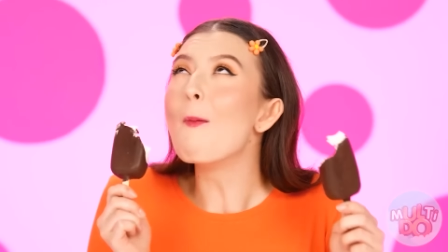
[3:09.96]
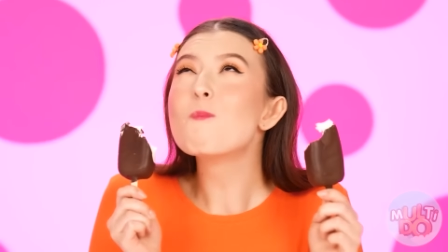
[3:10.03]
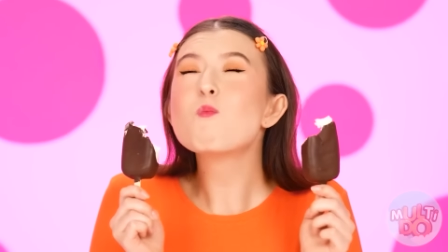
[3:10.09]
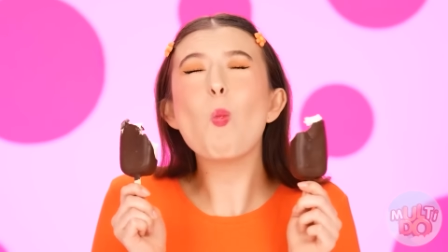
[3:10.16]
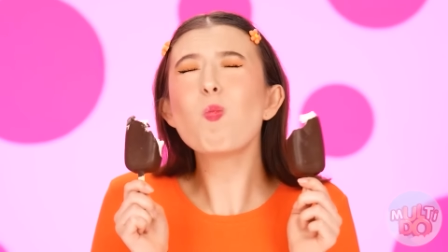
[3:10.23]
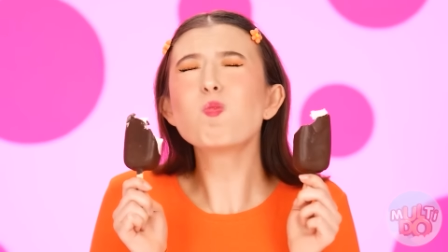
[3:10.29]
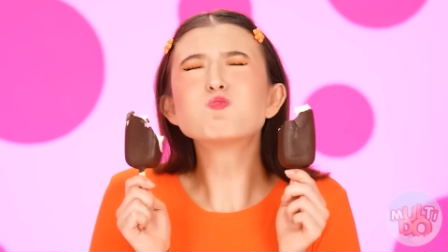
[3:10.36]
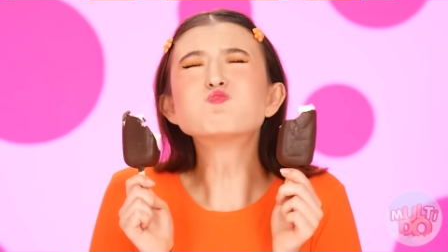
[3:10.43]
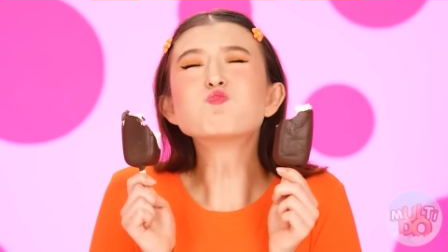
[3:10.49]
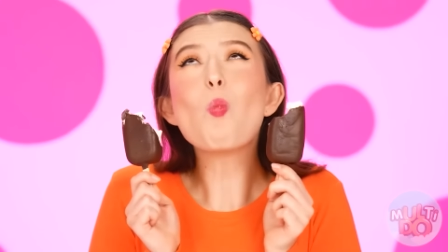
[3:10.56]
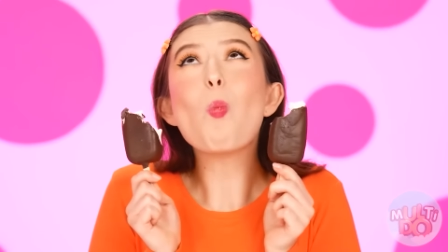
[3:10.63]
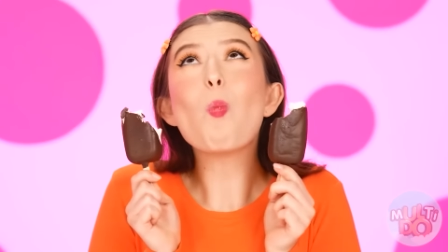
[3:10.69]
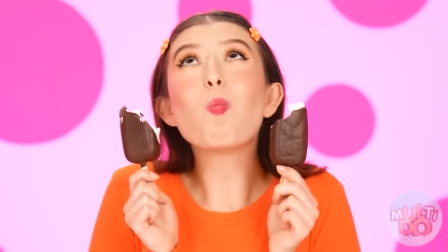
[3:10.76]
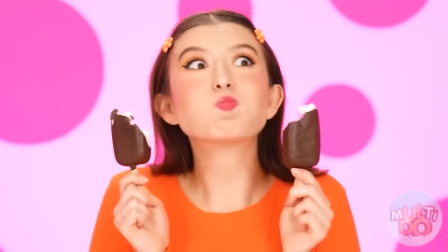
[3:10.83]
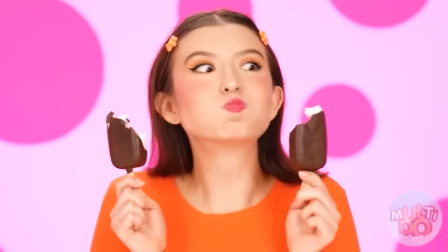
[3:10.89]
Yeah.
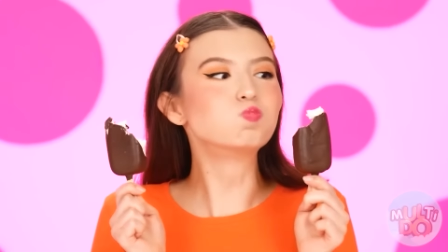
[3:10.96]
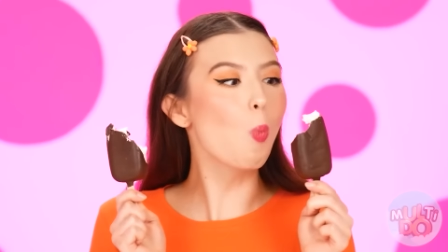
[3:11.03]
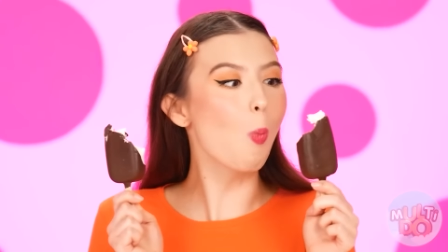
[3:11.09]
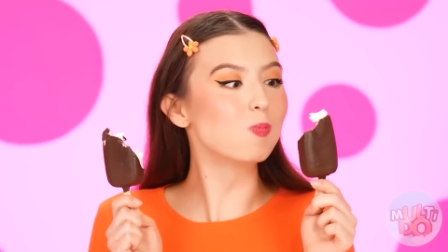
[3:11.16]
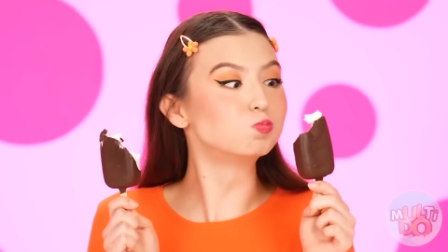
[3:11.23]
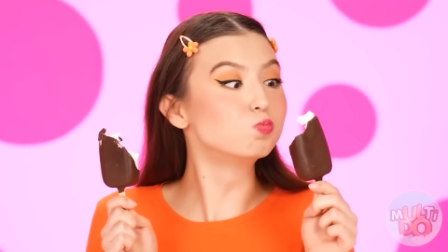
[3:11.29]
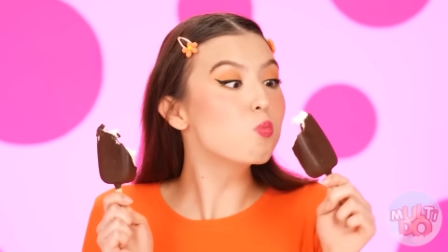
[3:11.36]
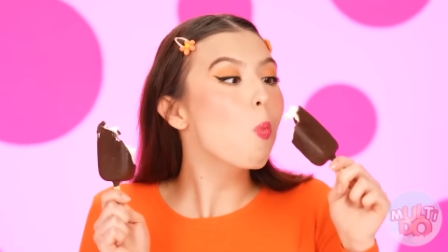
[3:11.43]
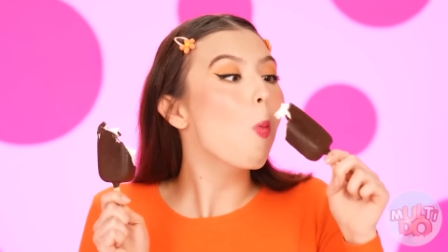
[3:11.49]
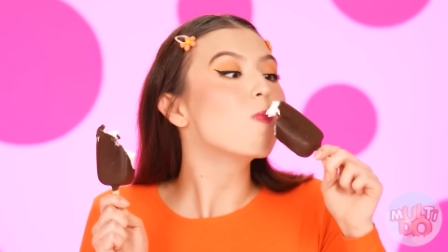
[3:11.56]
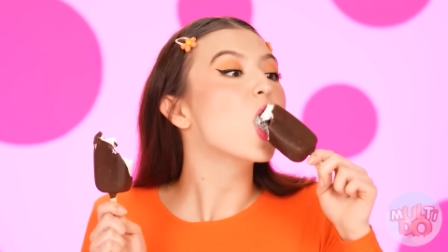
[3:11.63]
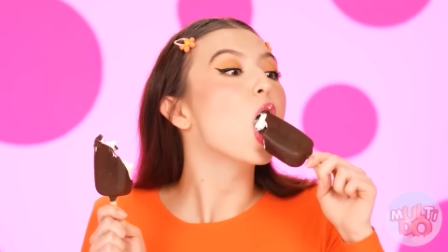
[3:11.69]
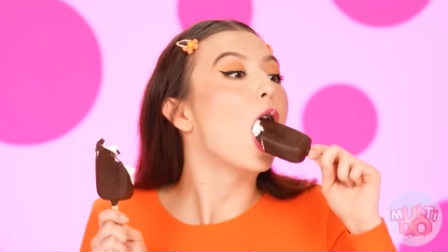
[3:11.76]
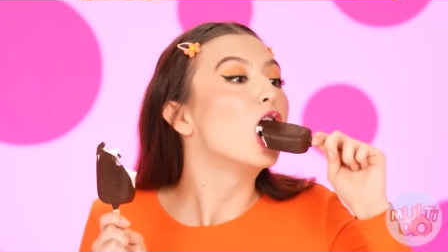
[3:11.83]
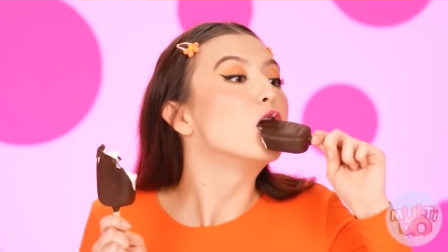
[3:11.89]
I just love it.